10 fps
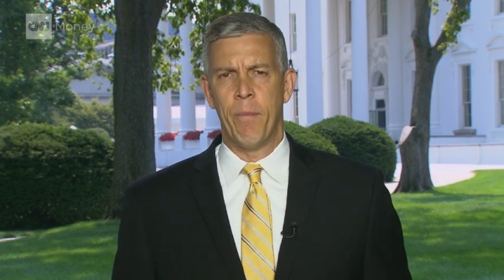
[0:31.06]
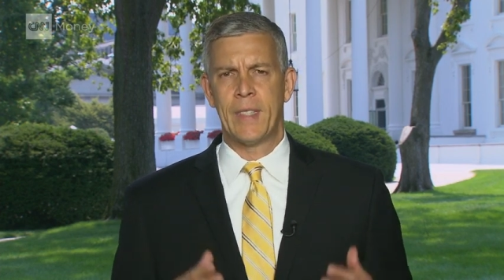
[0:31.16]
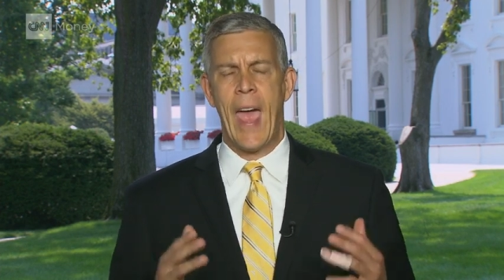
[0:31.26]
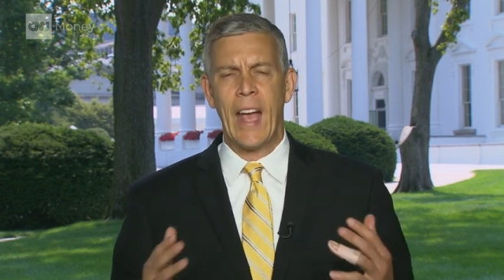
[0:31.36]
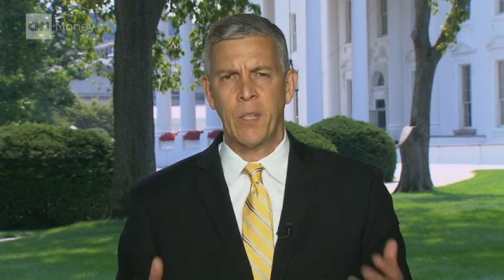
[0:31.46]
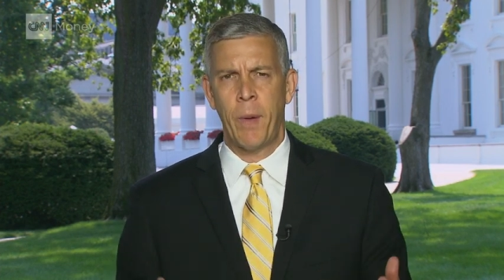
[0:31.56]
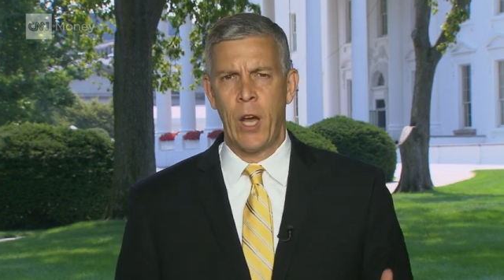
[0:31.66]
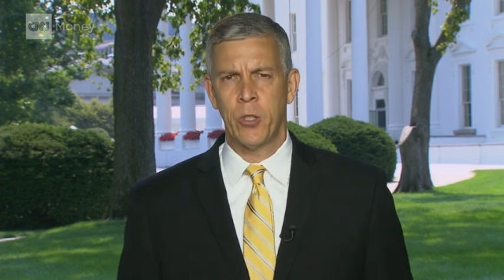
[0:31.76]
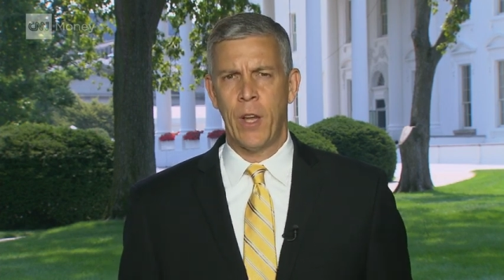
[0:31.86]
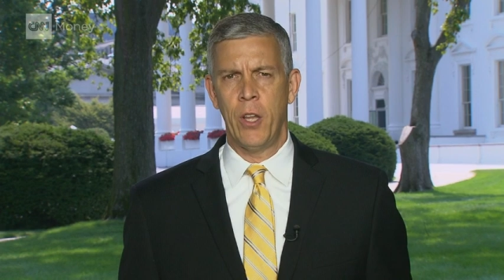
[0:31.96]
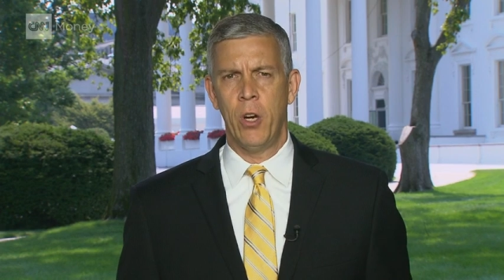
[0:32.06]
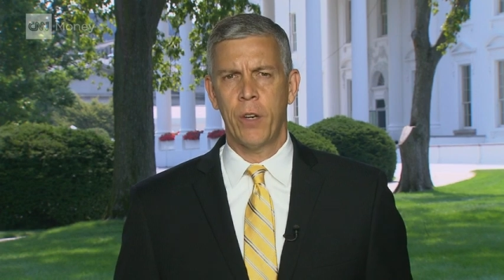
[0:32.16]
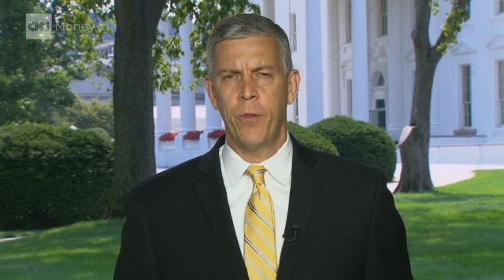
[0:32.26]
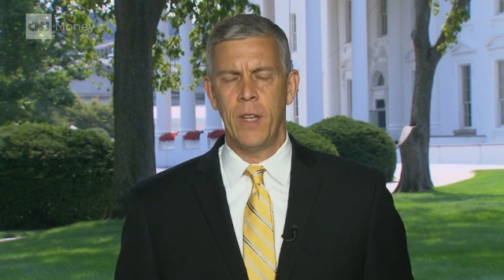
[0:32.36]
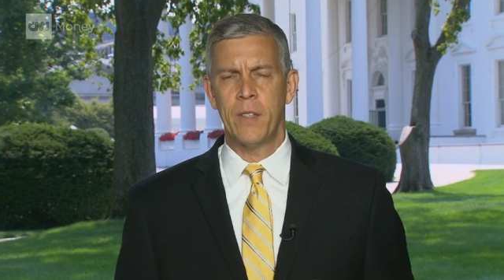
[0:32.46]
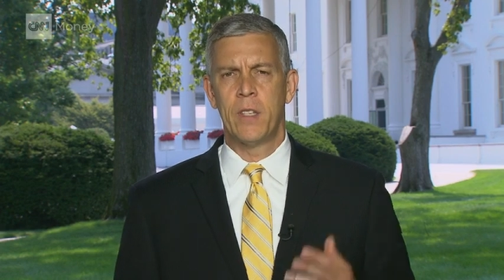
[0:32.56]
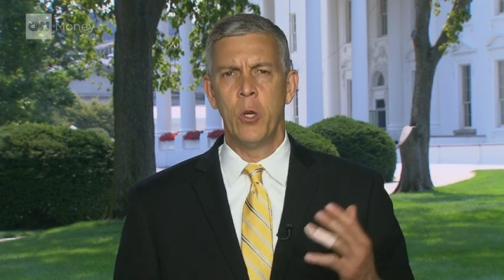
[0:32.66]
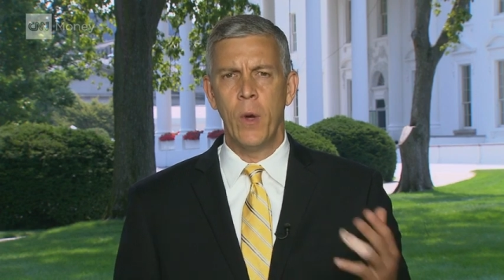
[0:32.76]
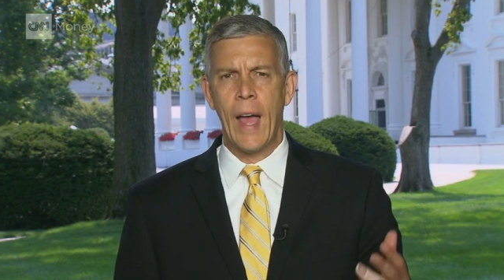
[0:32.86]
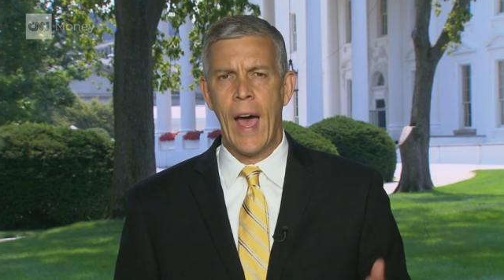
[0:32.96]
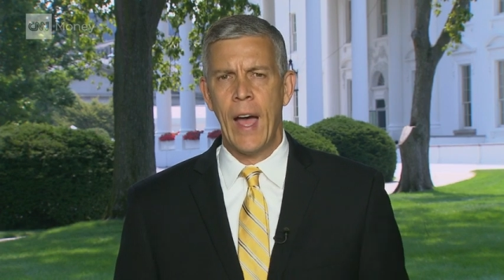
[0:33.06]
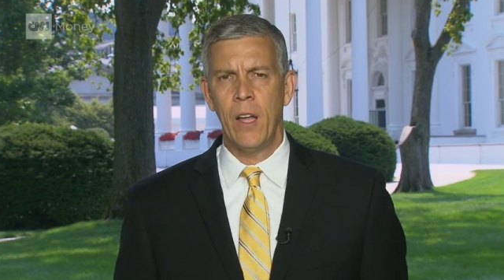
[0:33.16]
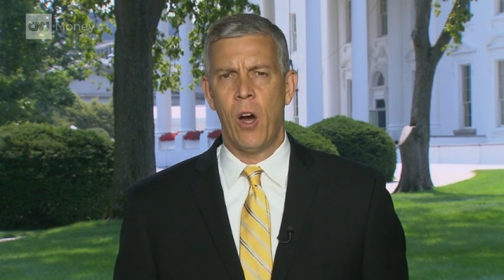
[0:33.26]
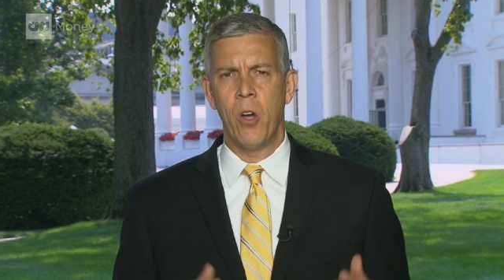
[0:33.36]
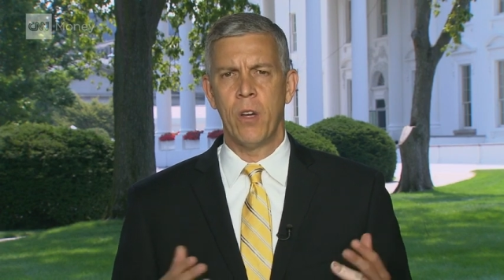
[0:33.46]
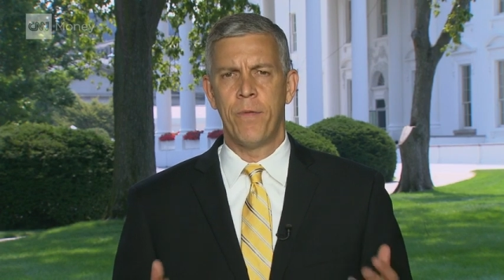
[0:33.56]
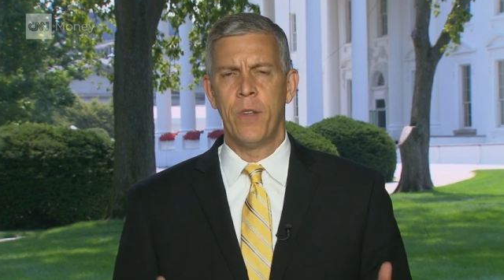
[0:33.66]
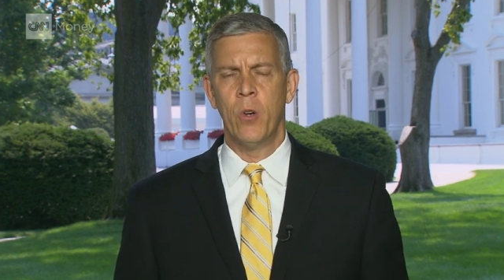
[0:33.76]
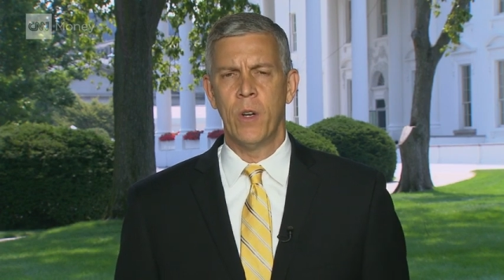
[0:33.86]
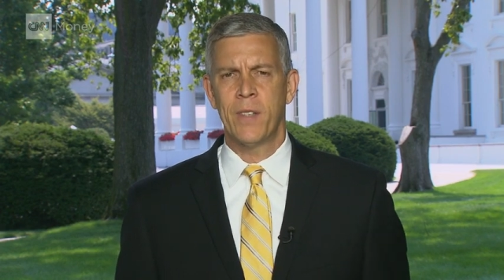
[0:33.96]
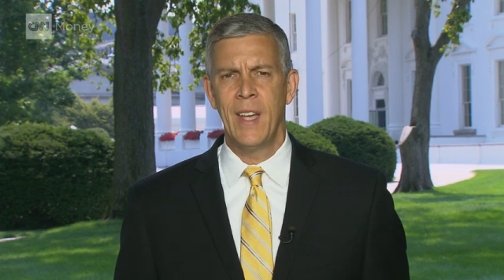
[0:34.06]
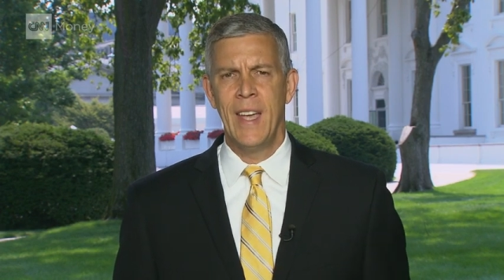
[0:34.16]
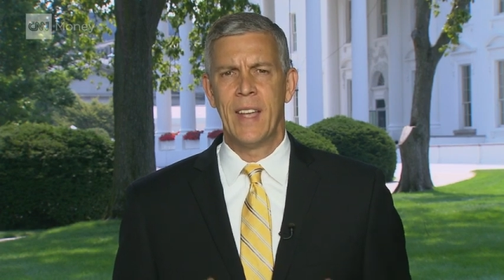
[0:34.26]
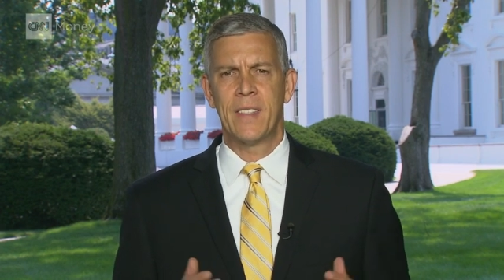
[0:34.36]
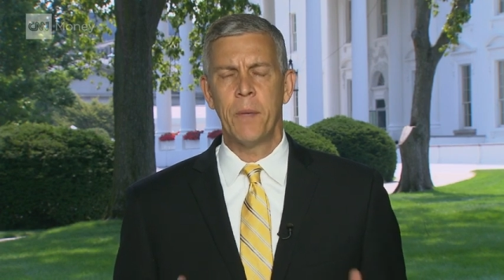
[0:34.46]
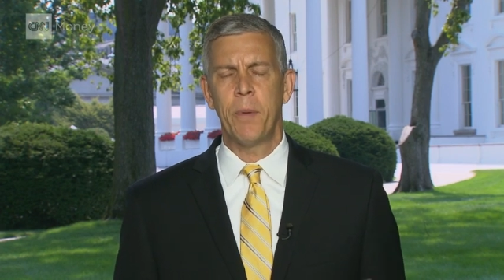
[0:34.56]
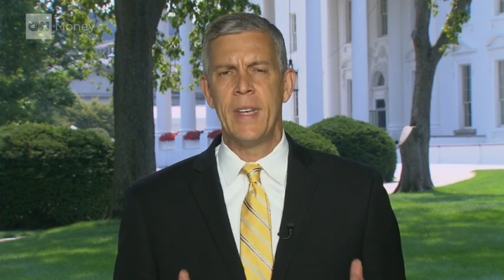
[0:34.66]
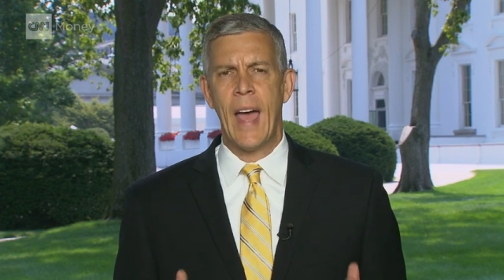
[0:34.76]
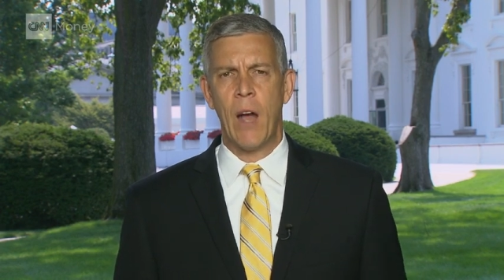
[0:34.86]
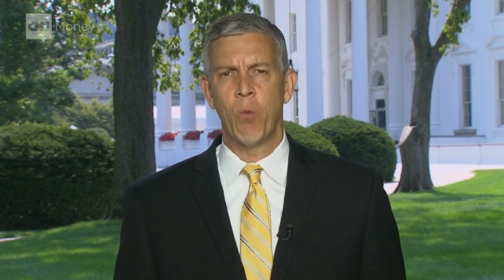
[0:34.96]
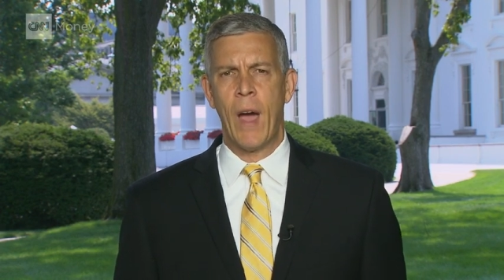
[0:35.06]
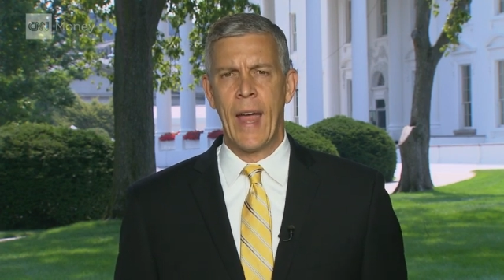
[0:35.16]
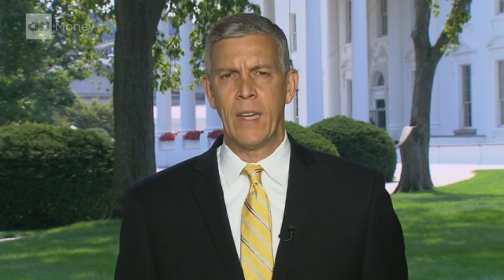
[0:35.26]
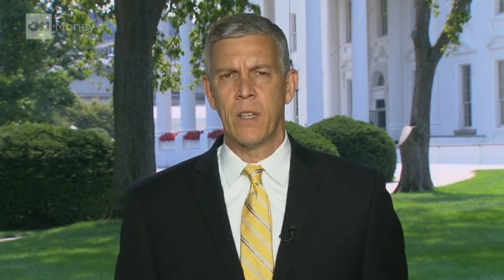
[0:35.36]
taxpayers on the hook for this, you and I, all your viewers, it's simply not right.